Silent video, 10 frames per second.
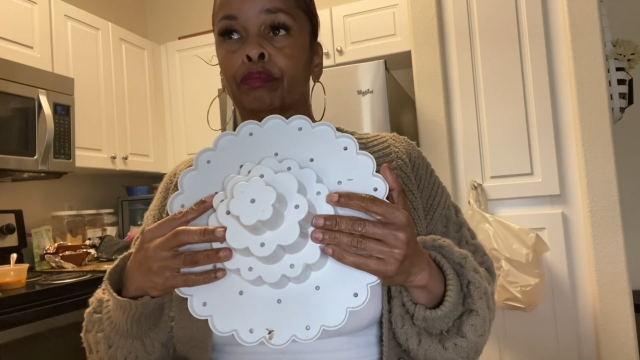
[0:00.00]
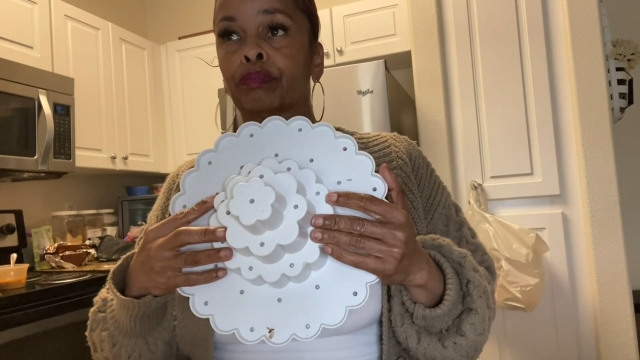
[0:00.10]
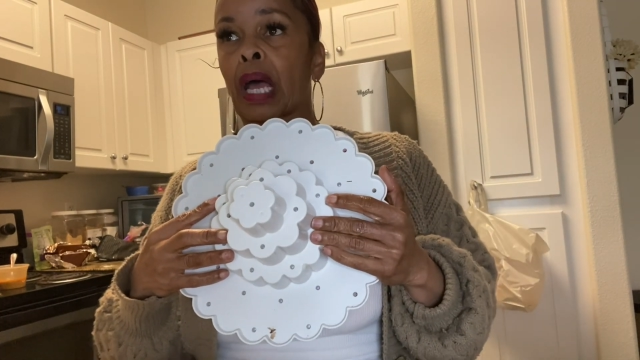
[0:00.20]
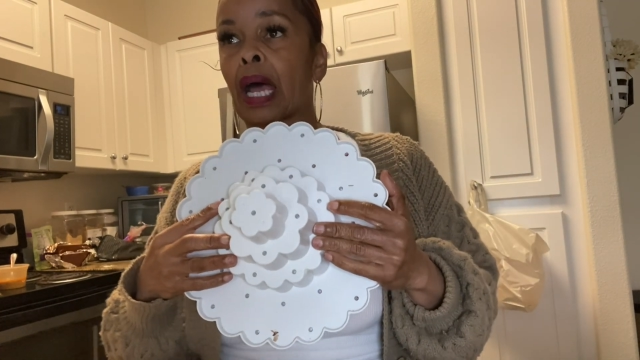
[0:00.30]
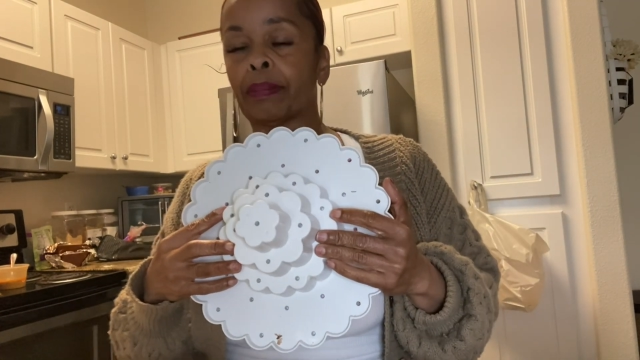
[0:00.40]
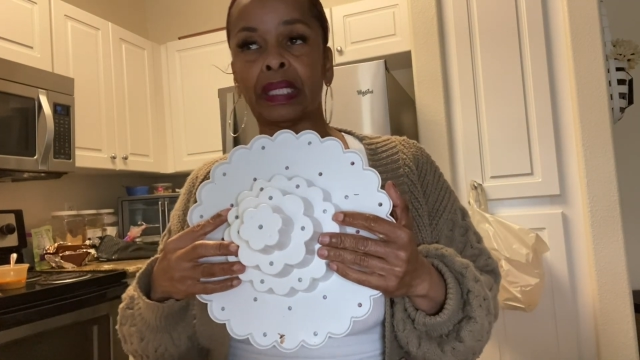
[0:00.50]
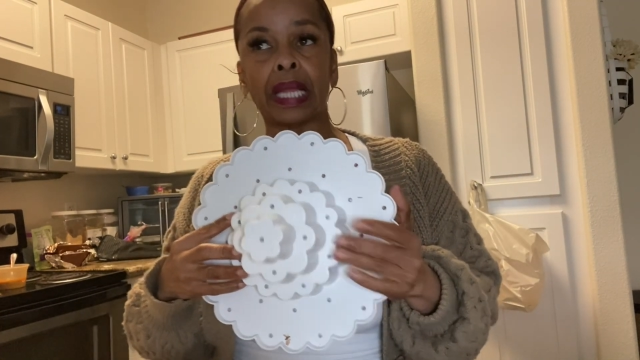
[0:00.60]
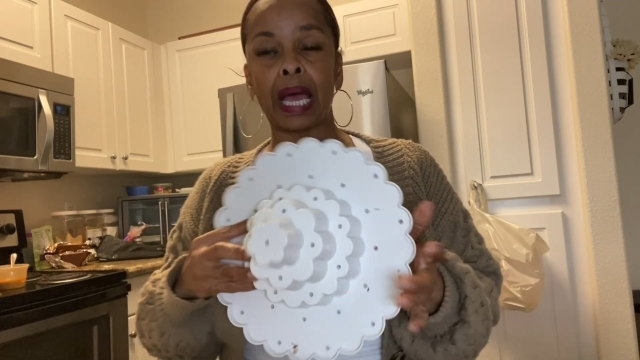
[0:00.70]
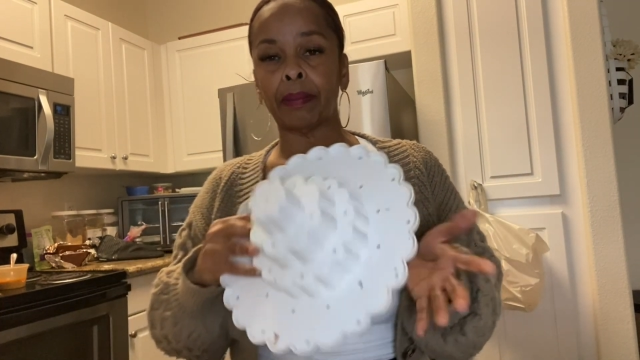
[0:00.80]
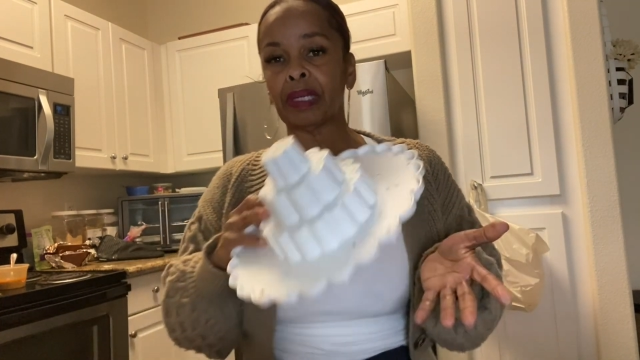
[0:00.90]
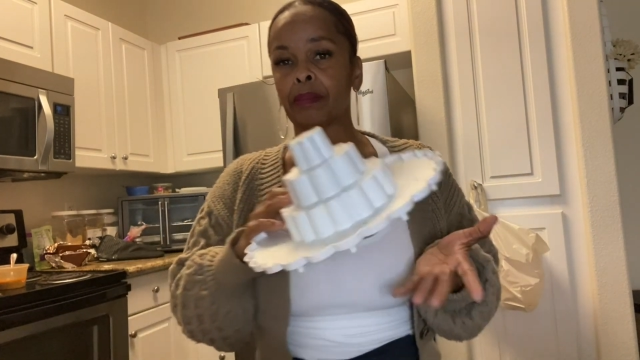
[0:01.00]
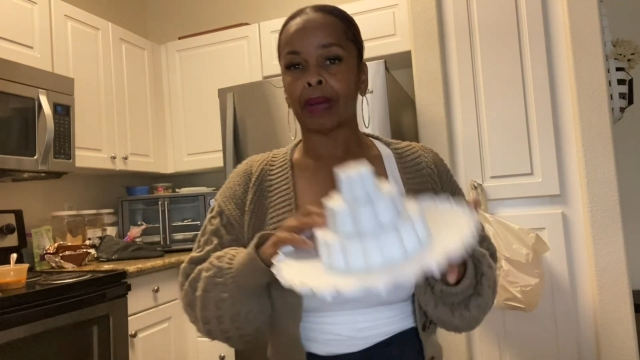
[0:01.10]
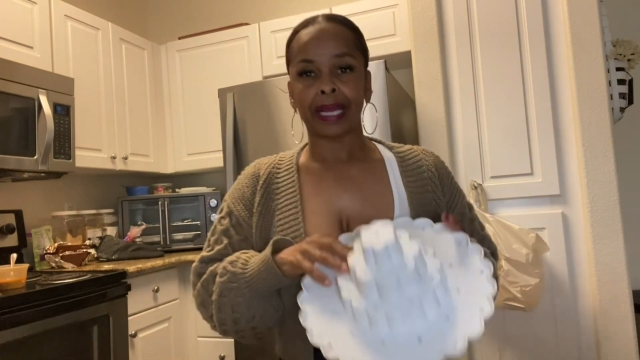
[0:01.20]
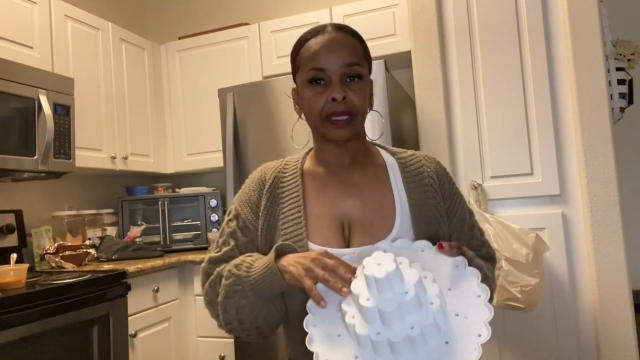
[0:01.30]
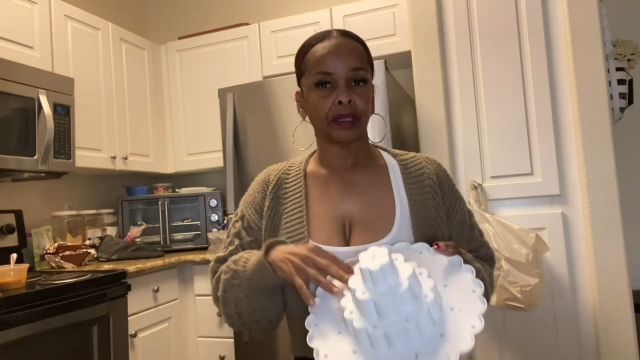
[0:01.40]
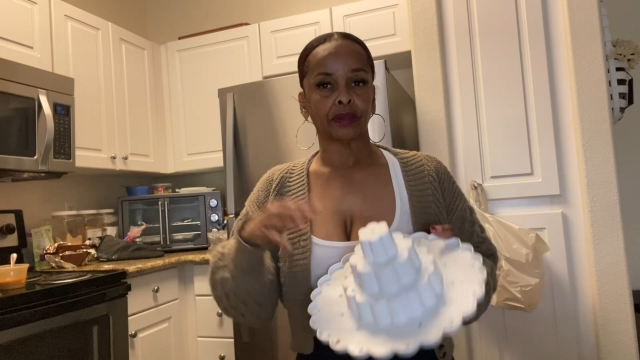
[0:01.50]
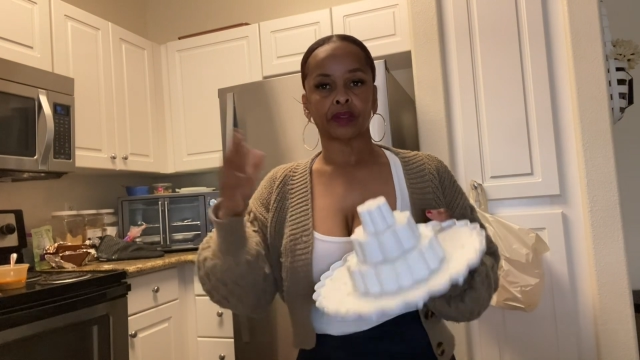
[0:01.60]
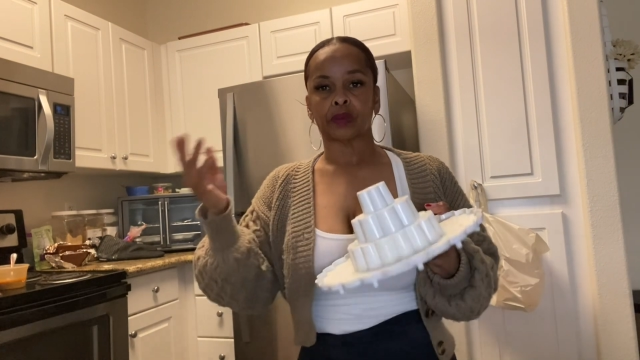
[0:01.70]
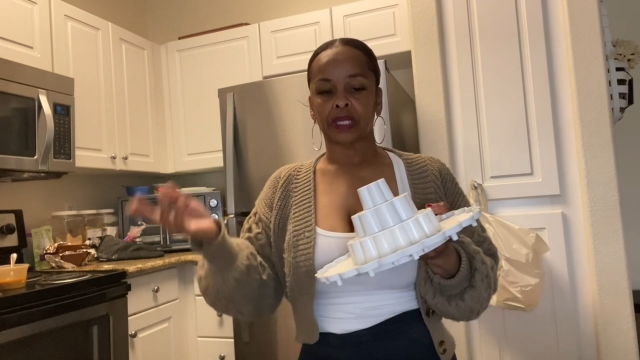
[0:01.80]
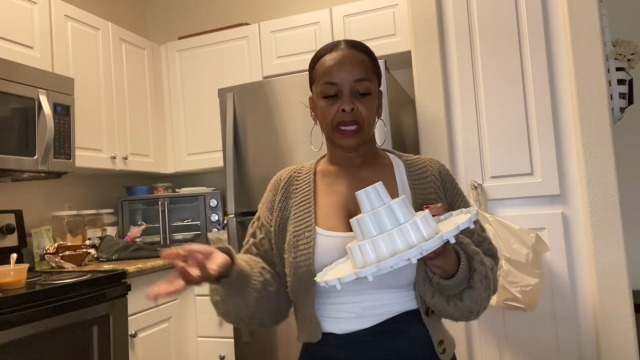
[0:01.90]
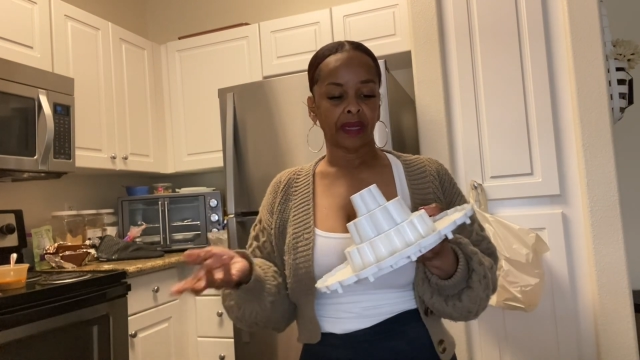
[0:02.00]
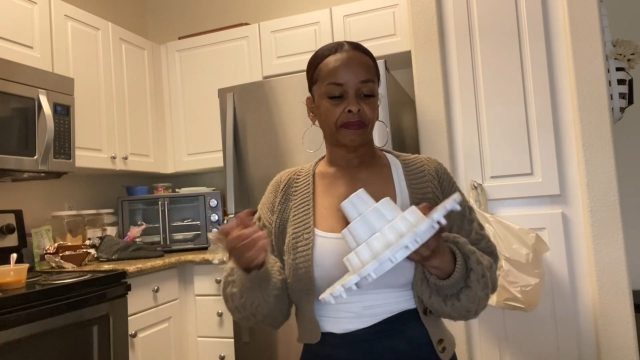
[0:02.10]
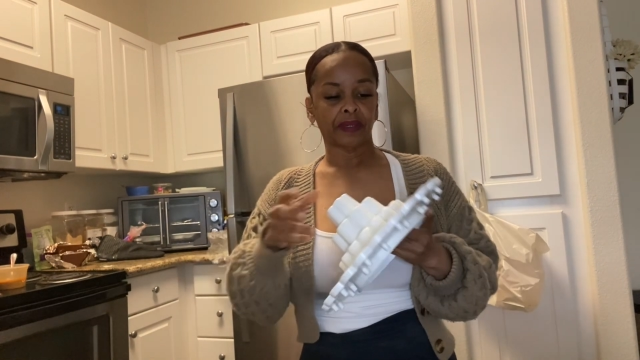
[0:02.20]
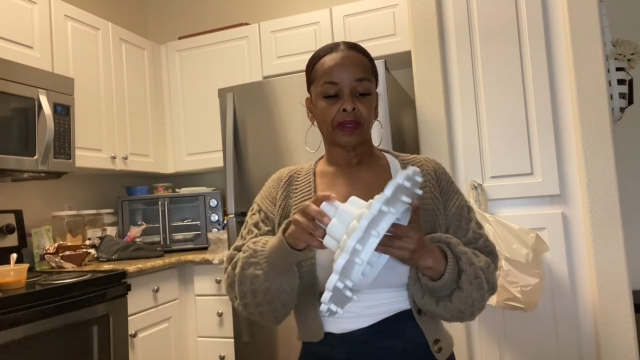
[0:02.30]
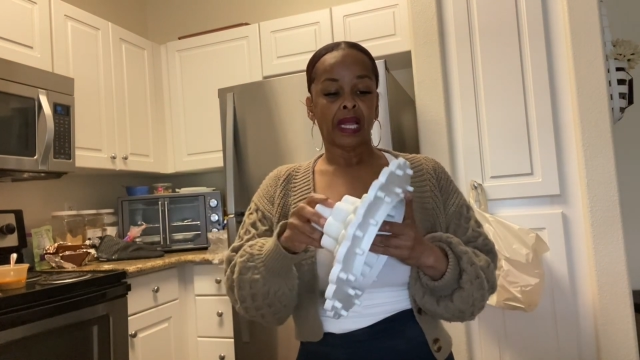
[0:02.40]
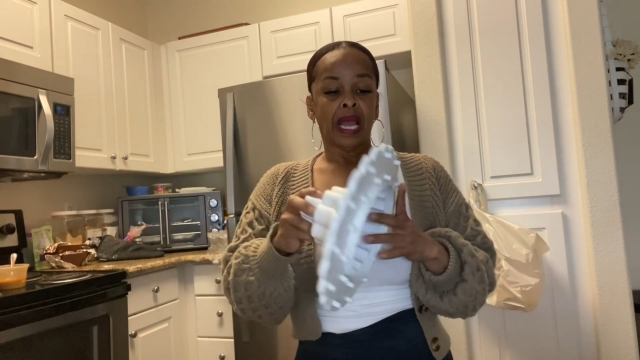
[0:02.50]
Hobby Lobby, Michael's, or whatever.